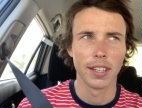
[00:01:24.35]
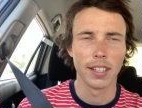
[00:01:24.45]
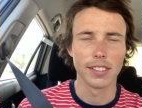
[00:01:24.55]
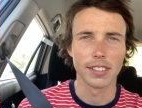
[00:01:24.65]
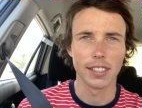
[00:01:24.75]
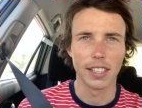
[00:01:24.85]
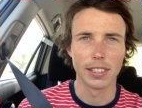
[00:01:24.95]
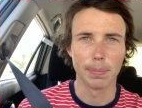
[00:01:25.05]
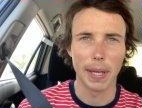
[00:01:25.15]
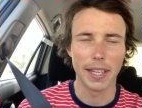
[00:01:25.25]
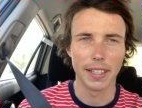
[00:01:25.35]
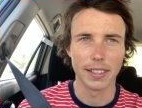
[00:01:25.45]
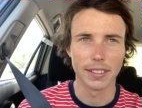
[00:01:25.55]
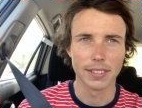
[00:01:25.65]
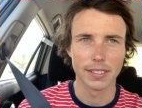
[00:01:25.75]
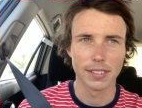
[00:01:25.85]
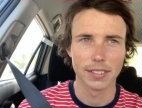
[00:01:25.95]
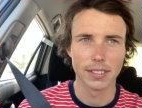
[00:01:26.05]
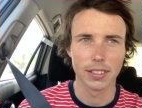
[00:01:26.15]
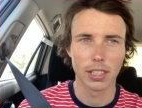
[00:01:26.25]
is is being
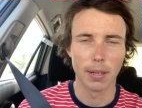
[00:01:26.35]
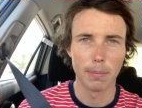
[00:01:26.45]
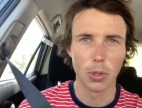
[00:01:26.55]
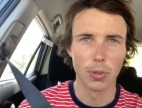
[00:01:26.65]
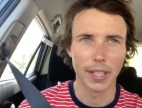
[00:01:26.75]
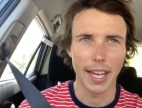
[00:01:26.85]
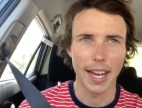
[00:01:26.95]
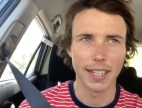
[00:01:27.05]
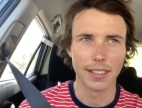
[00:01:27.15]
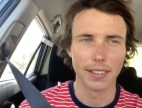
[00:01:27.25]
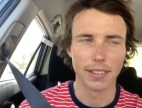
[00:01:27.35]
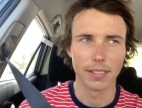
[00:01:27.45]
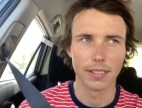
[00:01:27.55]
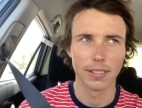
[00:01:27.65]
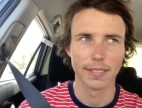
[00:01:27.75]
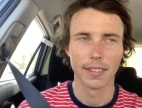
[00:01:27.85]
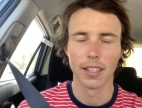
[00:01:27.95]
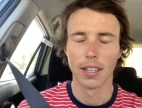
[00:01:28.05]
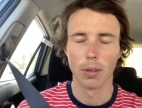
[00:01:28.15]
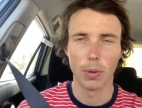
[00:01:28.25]
communicated
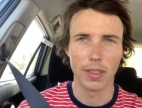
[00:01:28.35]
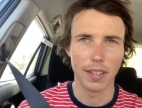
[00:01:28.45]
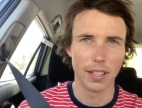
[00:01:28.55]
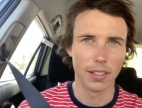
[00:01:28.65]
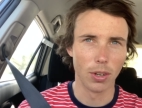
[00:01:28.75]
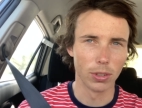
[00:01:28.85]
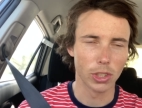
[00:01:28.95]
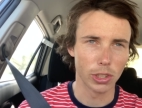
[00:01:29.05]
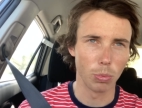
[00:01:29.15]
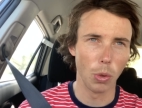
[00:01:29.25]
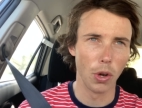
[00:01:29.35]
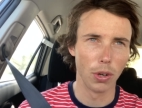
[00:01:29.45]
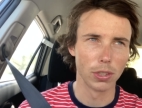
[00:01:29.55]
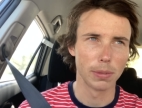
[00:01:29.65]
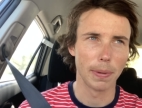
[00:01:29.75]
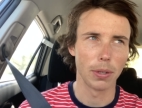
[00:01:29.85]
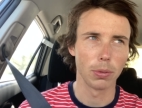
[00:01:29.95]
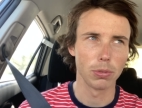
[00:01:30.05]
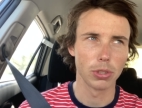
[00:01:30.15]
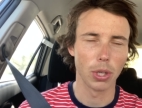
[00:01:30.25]
within not just words but
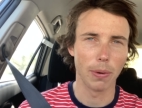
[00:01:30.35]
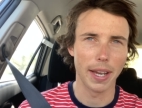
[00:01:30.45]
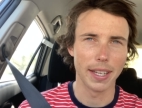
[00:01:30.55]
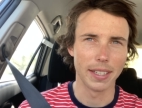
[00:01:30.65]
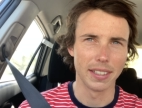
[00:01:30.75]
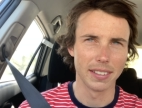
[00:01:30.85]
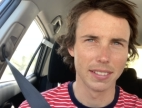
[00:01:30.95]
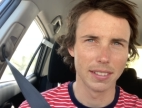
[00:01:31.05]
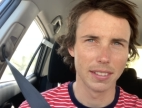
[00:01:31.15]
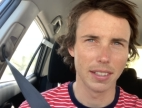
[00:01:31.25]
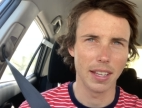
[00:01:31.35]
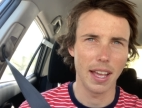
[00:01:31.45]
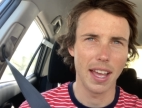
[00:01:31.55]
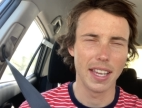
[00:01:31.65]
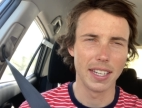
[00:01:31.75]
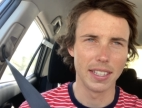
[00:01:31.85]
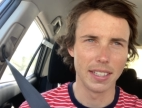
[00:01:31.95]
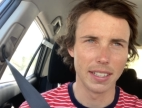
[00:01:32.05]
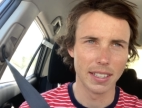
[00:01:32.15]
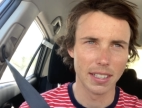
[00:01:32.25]
also a
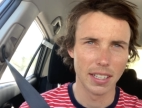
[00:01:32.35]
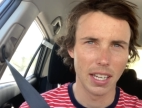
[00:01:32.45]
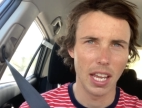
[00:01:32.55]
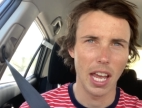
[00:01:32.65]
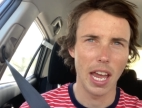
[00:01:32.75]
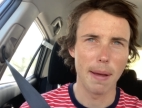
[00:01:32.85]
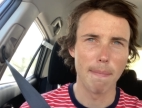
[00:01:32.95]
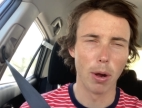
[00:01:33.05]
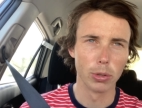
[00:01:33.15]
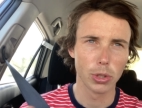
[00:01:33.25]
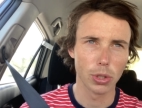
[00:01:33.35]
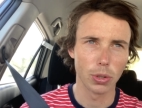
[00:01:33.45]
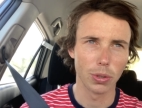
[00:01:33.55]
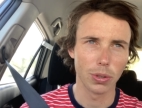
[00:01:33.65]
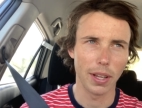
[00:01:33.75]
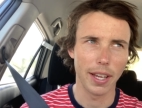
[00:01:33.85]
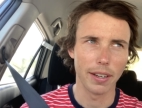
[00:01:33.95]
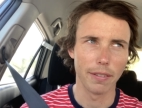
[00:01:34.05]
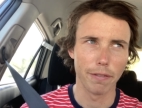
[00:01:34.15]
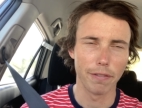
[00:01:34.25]
a an emotional
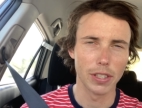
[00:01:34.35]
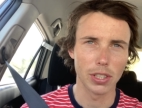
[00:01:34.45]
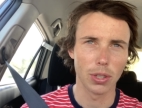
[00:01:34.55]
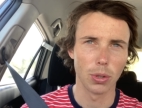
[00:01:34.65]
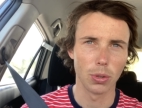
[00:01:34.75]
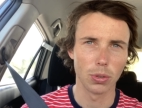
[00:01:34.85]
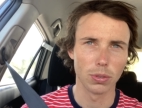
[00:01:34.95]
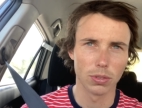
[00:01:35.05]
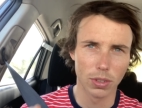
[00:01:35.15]
and physical